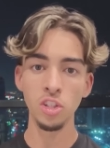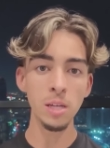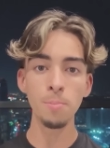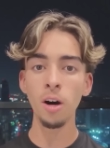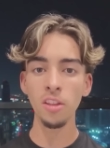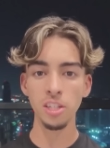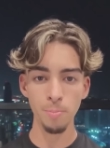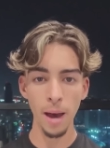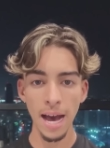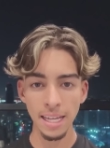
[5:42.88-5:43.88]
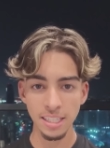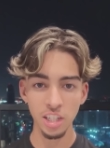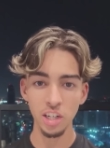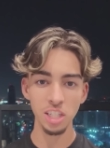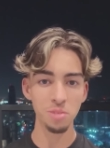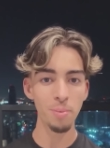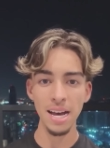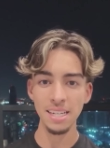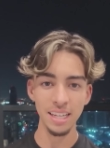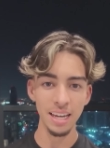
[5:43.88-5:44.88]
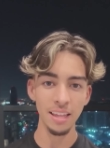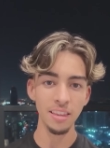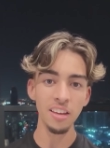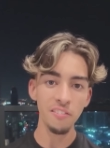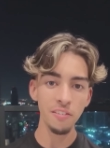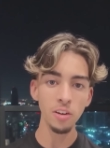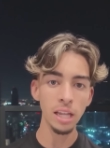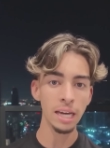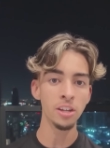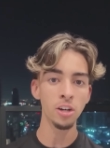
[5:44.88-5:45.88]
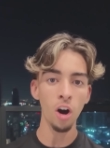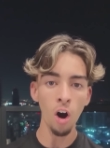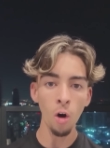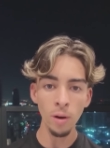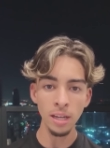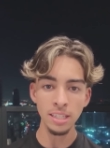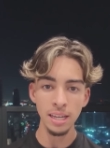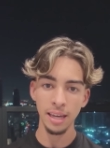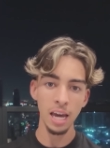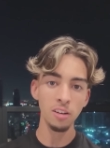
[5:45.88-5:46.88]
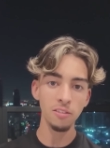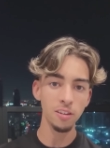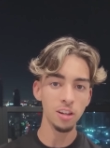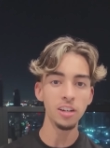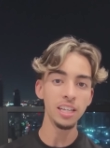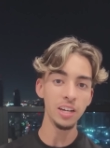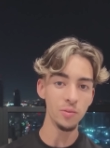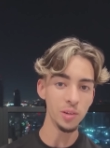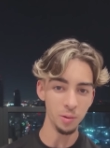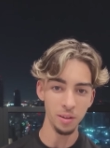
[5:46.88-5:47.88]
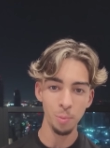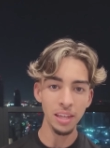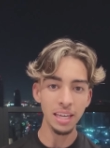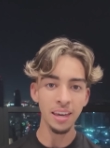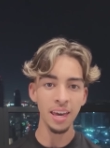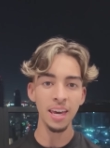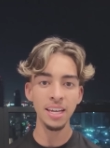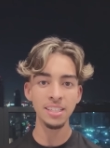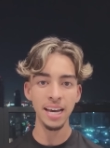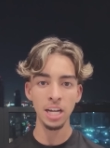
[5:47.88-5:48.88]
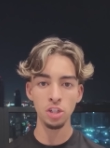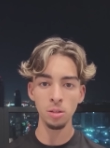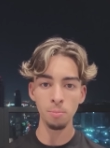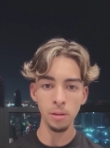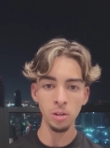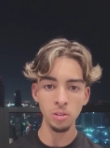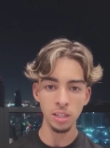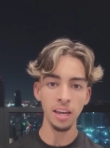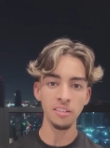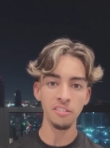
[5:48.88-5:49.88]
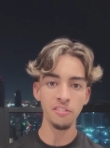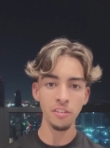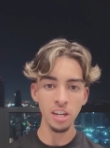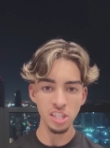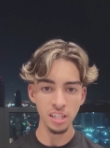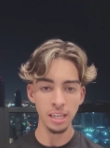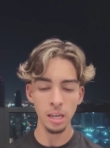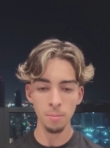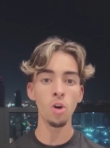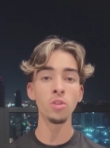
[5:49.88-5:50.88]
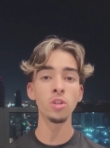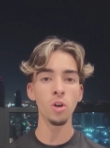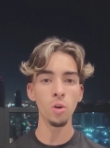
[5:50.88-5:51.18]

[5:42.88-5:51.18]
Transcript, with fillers: You see months pass, years pass, and they feel like they're always kind of learning Unreal, but they can't actually build and finish a game on their